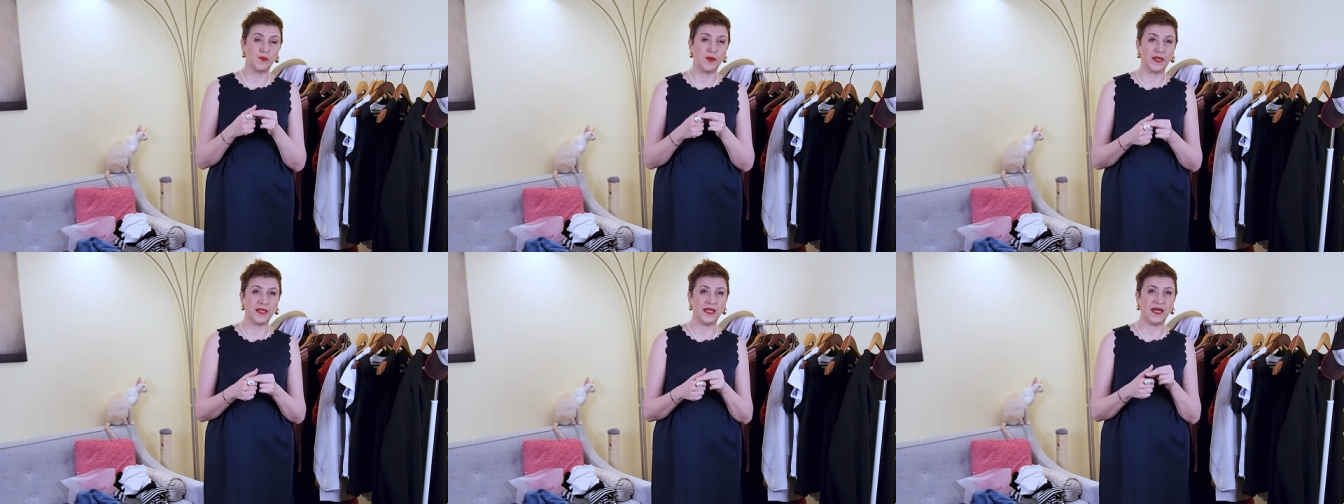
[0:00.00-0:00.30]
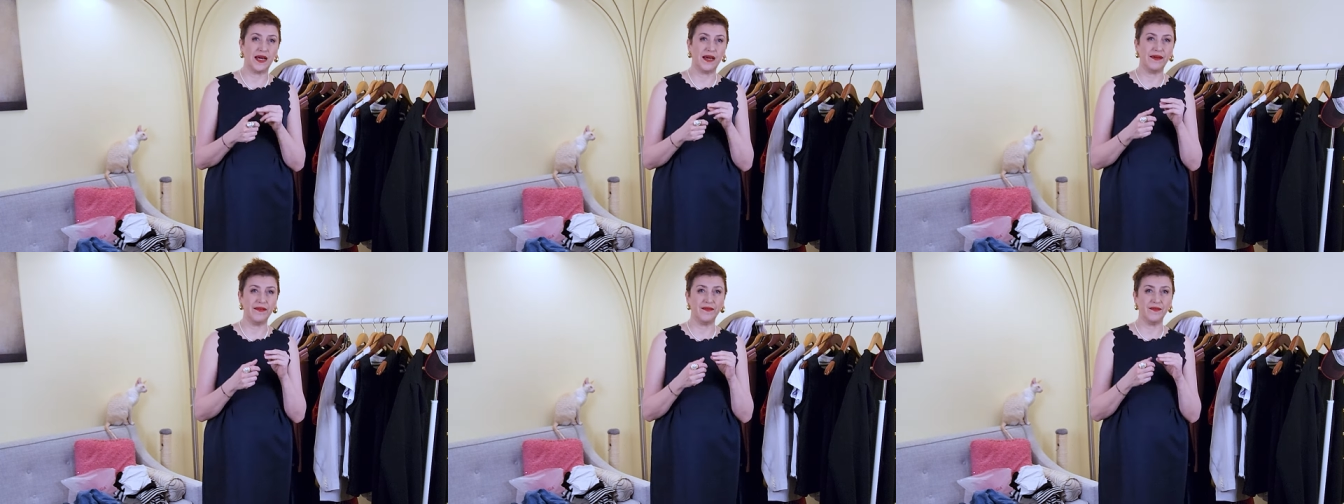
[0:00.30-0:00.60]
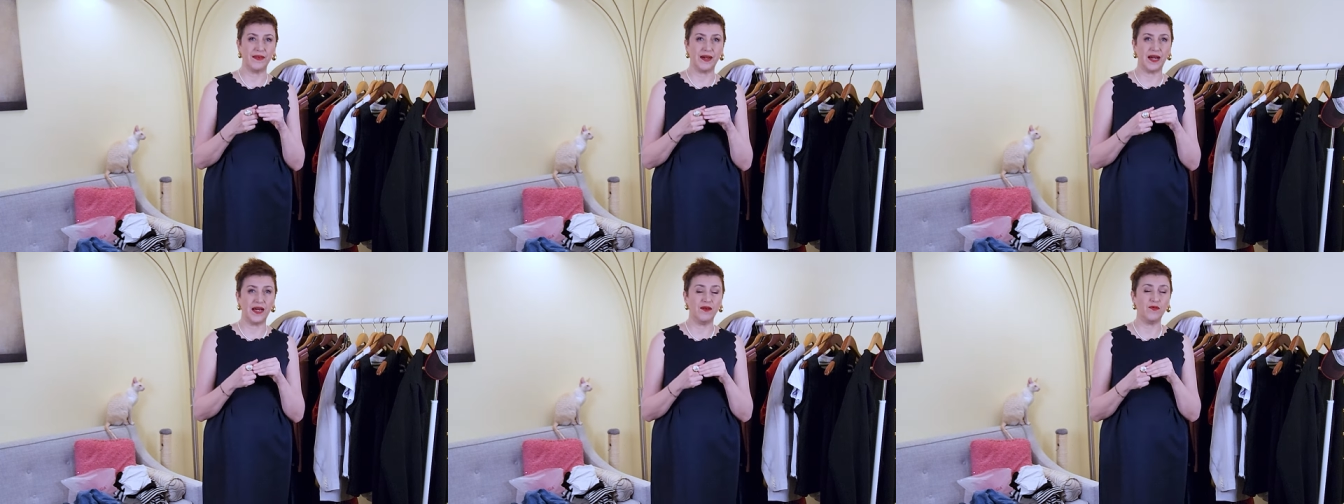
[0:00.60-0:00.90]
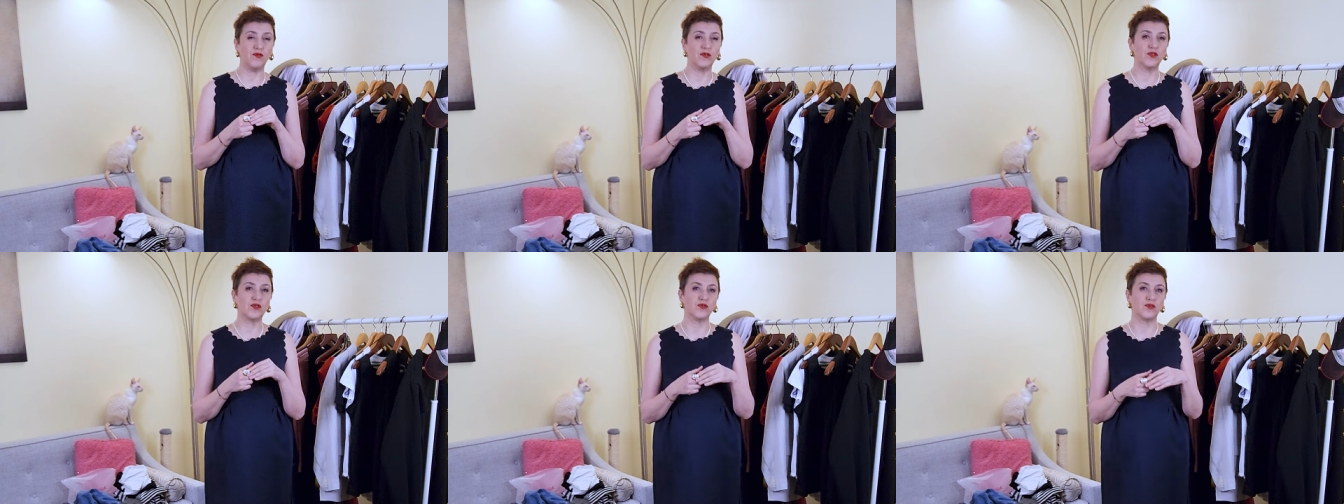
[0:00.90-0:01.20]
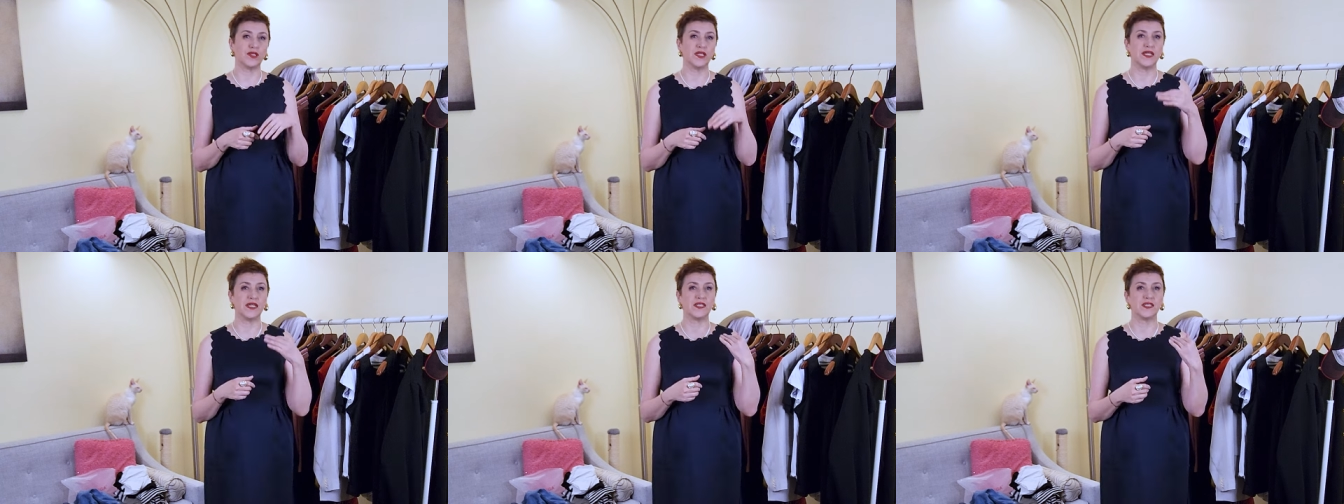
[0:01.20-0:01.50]
but I I want to
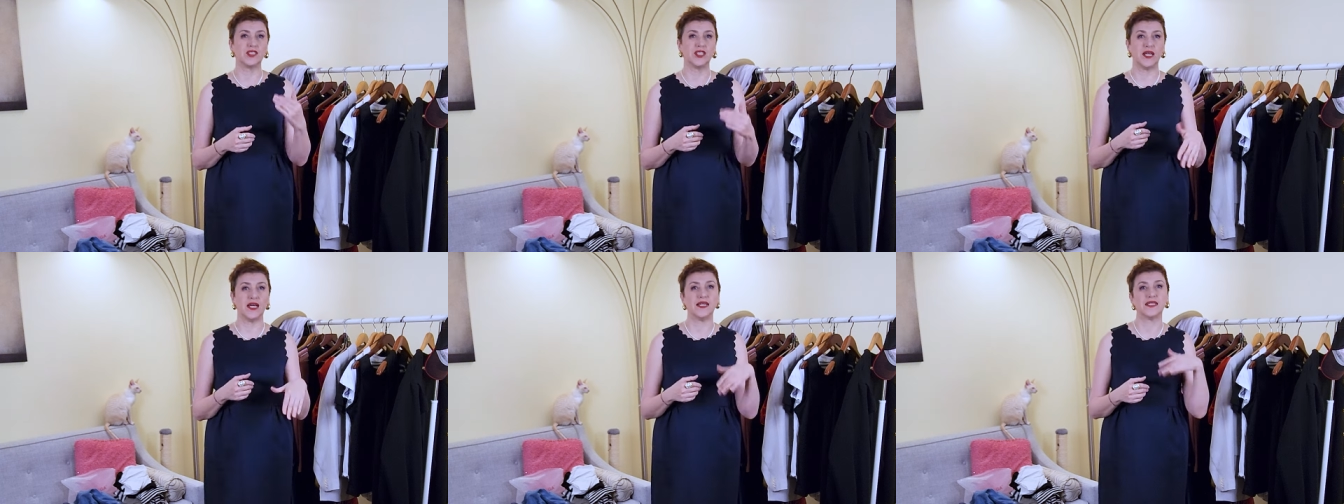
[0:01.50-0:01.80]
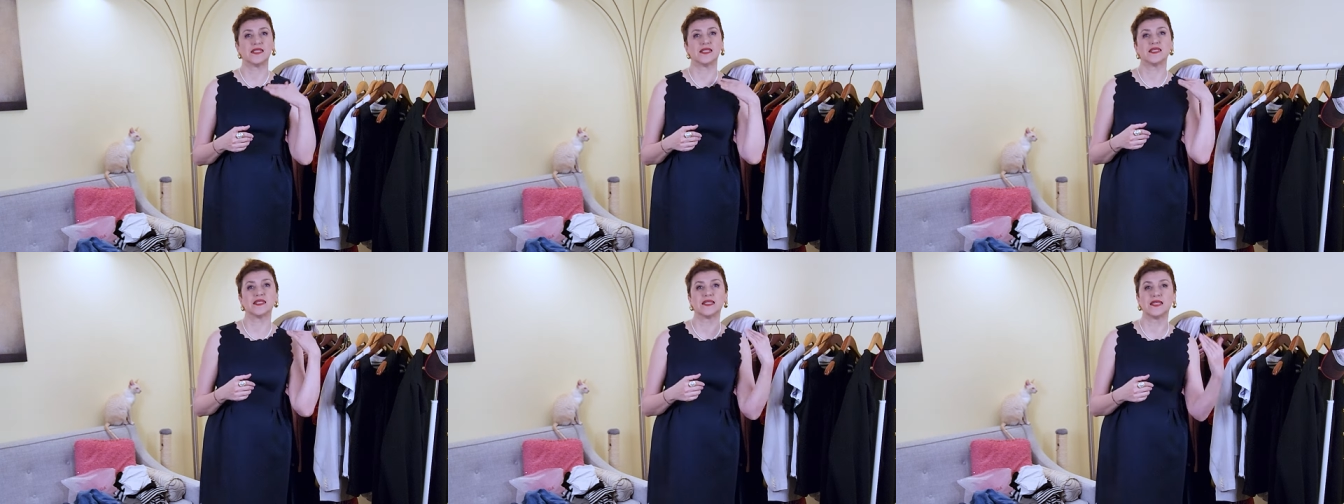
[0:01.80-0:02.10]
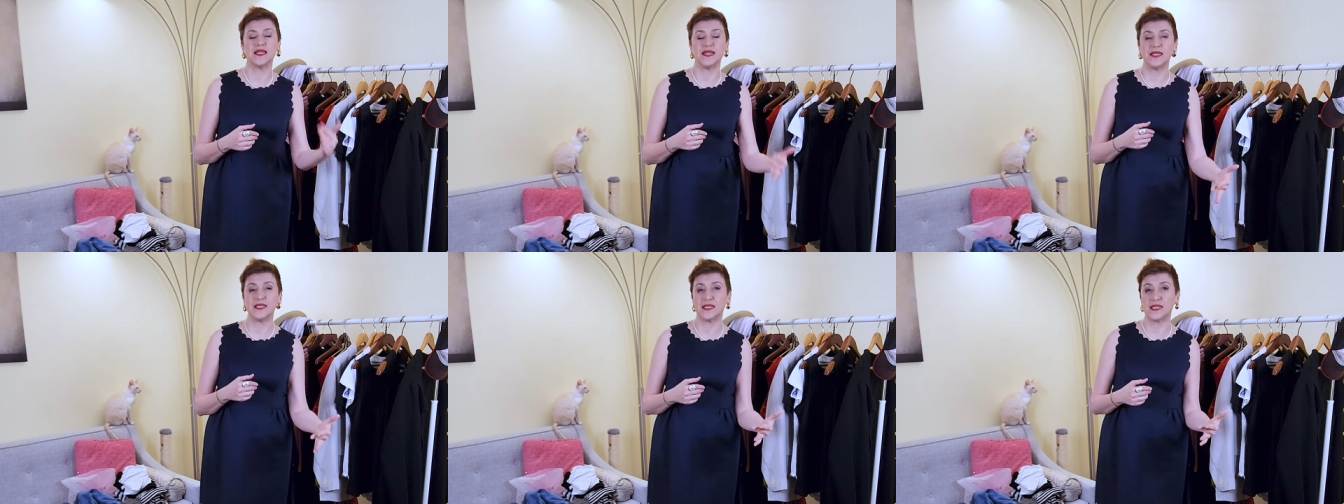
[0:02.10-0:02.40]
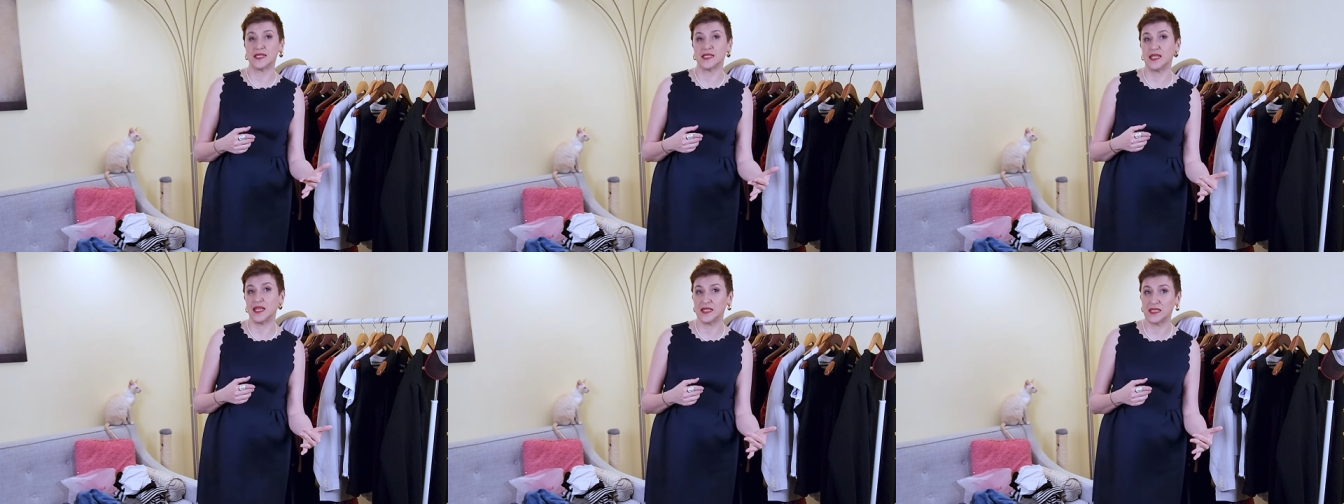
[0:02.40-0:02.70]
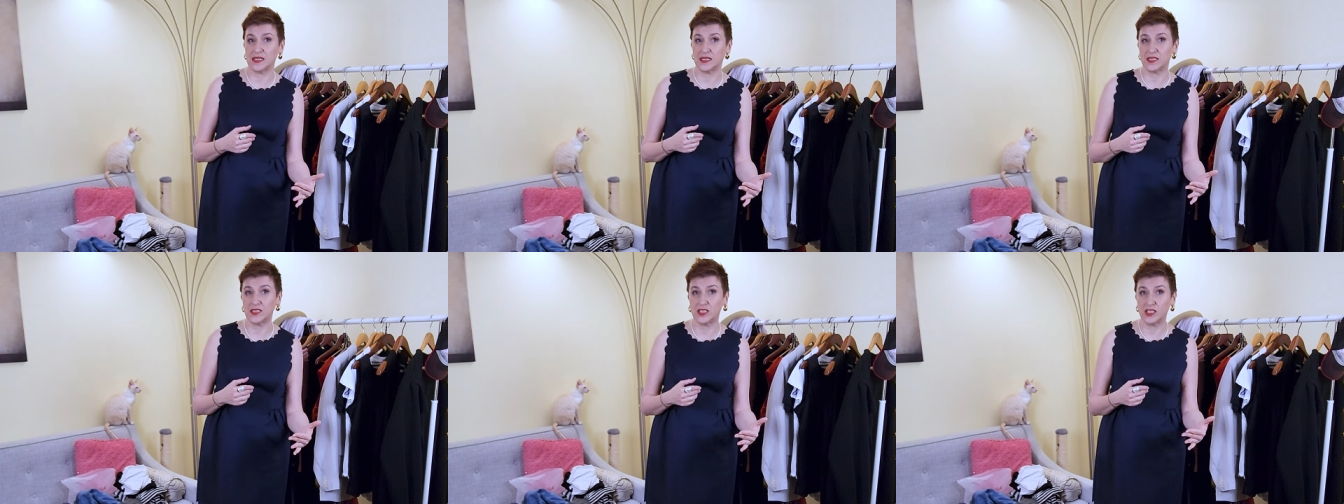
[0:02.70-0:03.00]
take just in case
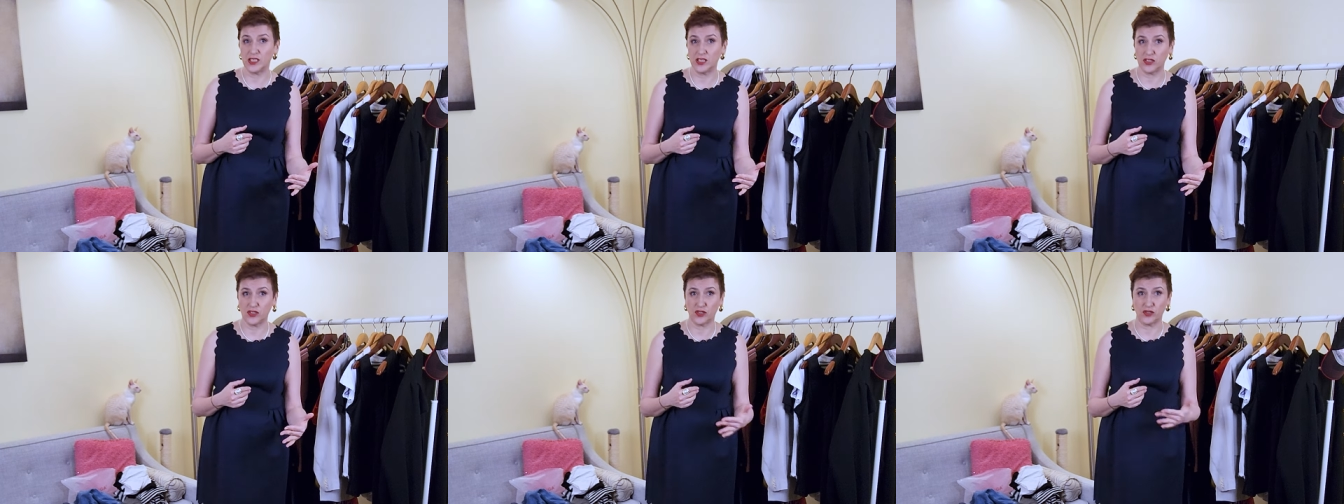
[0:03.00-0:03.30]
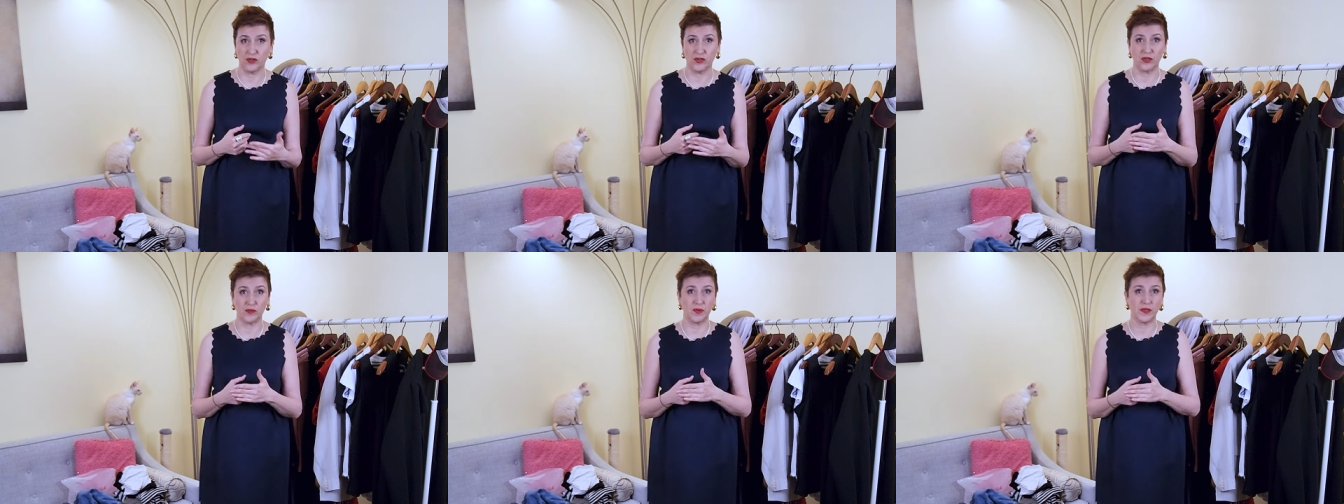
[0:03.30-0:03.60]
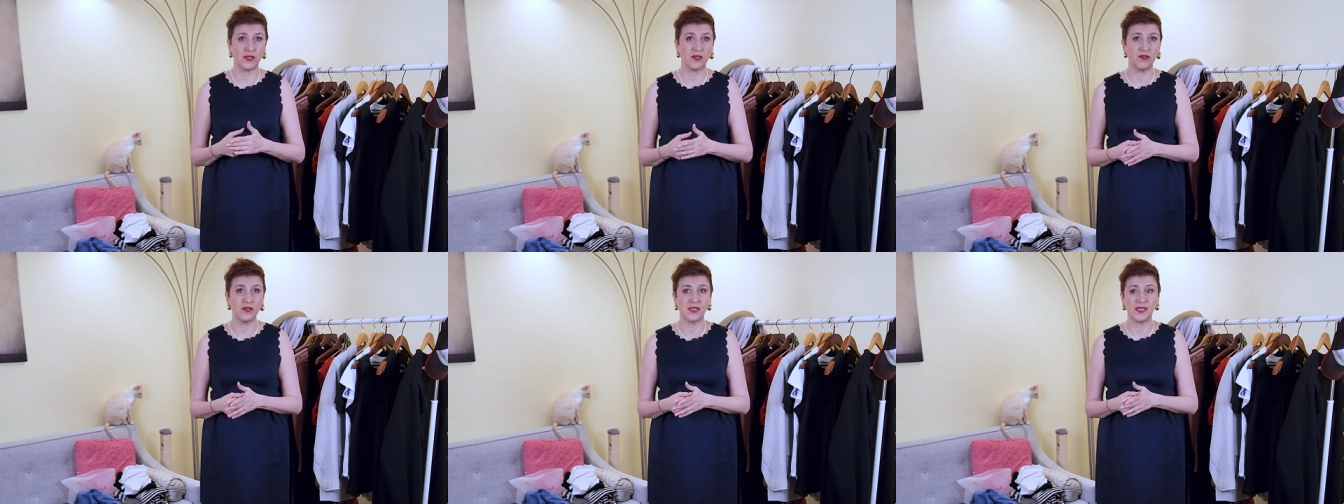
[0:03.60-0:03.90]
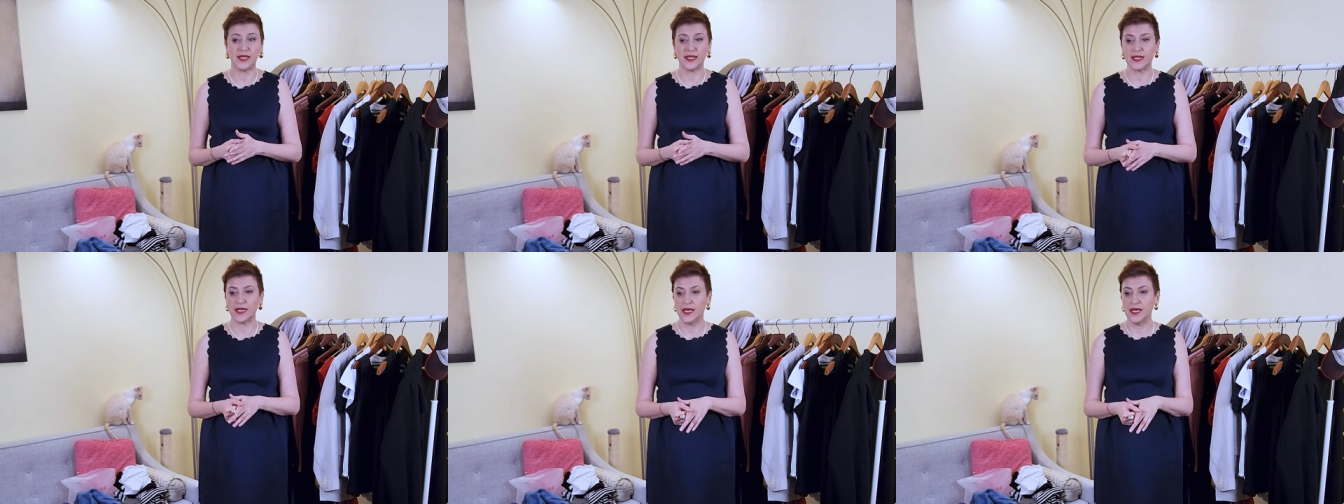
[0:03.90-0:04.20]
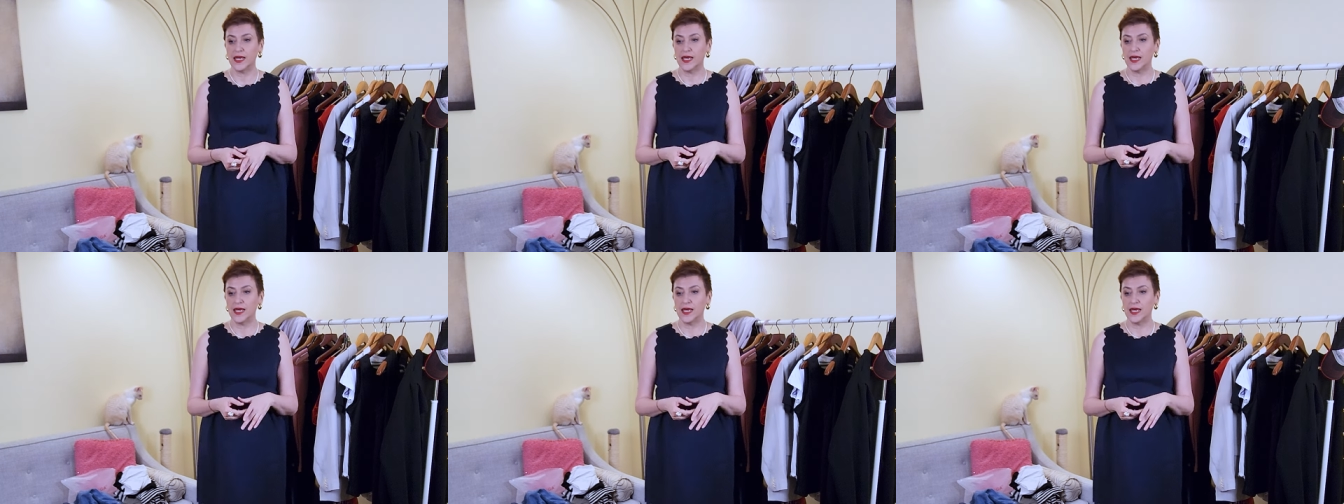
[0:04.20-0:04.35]
another t-shirt because like